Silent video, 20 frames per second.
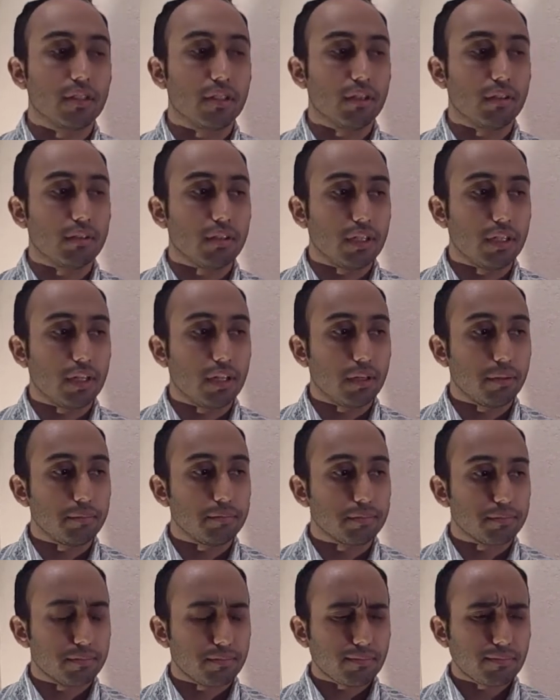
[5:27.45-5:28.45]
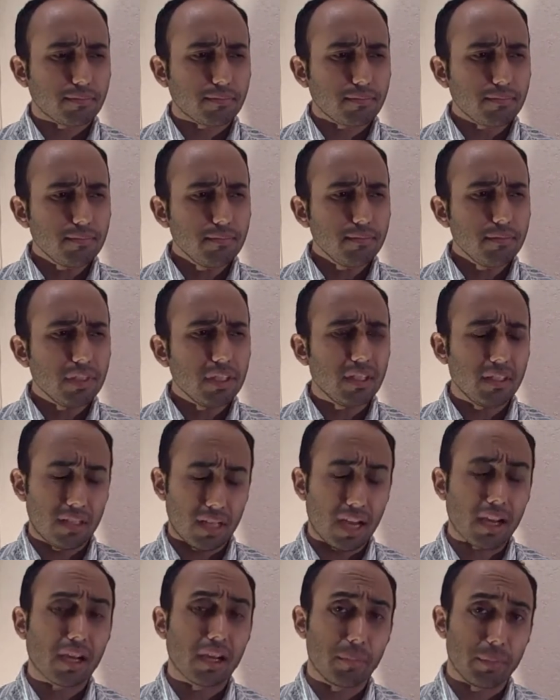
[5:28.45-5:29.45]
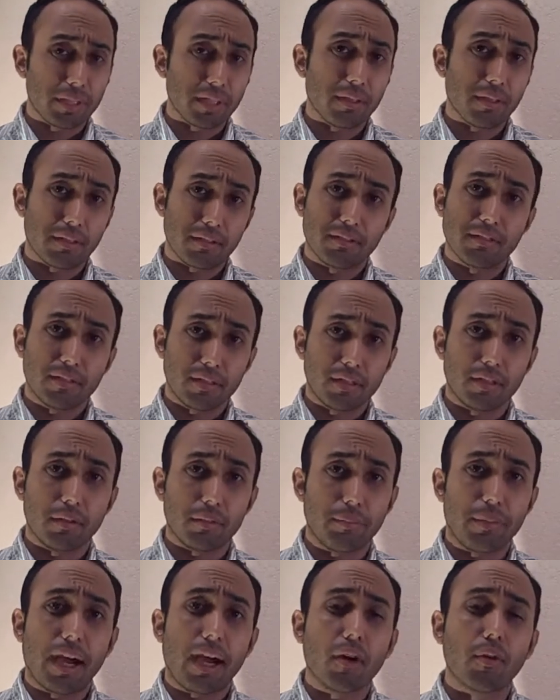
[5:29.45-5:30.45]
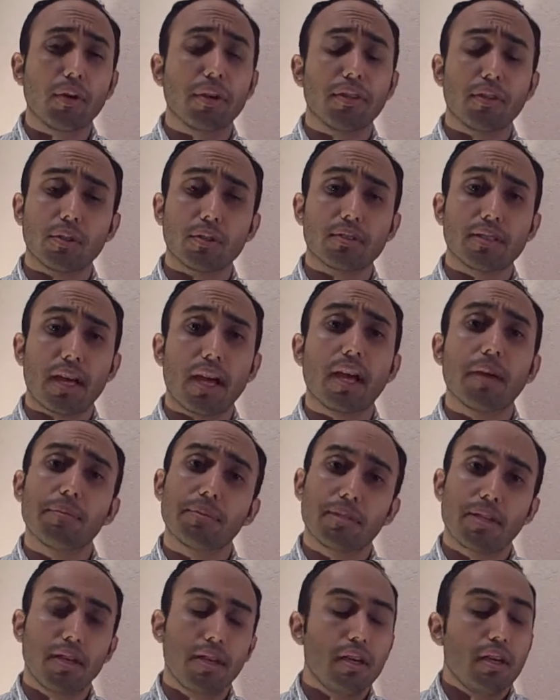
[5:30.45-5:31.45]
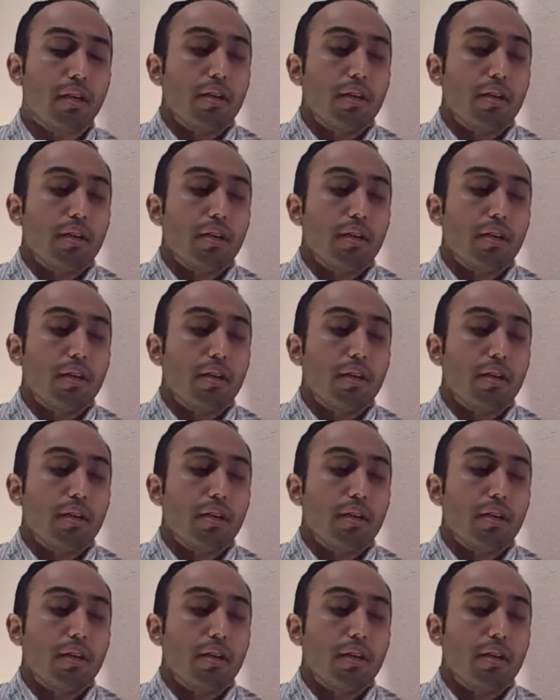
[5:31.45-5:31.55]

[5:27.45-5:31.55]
not come into, power at those times,